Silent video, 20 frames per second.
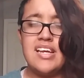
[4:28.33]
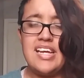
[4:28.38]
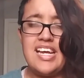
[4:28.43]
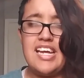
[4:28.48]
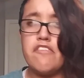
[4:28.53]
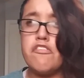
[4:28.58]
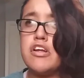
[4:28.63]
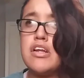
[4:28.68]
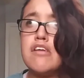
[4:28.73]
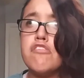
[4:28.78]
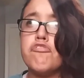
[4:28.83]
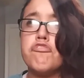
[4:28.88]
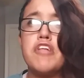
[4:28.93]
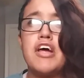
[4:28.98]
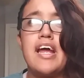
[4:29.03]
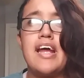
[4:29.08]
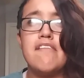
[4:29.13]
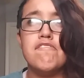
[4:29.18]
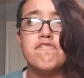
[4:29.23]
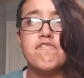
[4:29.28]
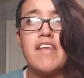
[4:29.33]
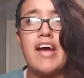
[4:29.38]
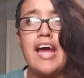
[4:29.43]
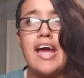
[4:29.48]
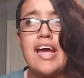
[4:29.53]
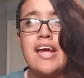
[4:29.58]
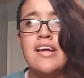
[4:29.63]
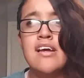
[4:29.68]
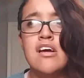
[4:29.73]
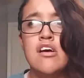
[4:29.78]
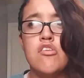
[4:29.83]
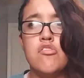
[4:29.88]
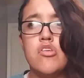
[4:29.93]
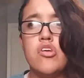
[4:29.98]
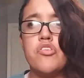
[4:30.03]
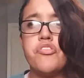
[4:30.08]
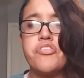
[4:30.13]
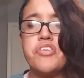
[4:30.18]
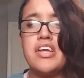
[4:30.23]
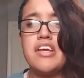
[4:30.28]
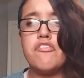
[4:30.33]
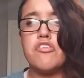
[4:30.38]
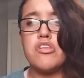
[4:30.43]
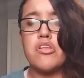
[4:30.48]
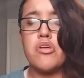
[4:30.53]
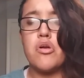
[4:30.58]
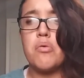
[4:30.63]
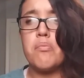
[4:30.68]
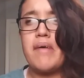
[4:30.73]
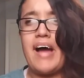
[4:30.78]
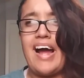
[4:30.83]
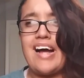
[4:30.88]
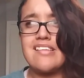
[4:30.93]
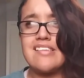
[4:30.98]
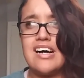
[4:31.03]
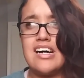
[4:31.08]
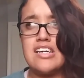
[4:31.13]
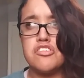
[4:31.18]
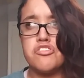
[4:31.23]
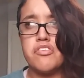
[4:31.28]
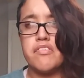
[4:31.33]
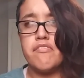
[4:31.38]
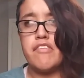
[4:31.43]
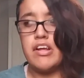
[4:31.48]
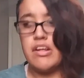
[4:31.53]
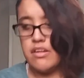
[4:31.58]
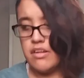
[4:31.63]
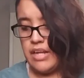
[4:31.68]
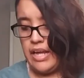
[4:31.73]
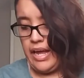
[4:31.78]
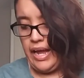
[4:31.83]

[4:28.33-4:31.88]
even if they may receive a little backlash from it.